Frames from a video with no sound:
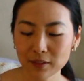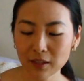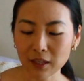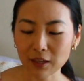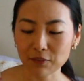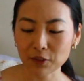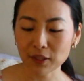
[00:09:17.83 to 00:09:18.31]

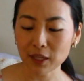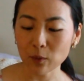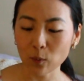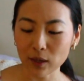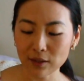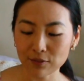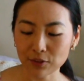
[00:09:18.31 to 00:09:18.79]
If you like
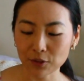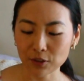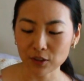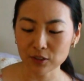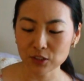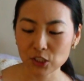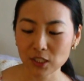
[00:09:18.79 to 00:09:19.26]
white
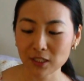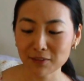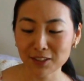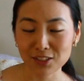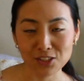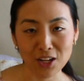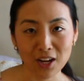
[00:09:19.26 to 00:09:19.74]
florals, you should give it
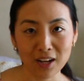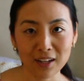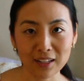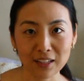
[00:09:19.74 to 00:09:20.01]
a shot.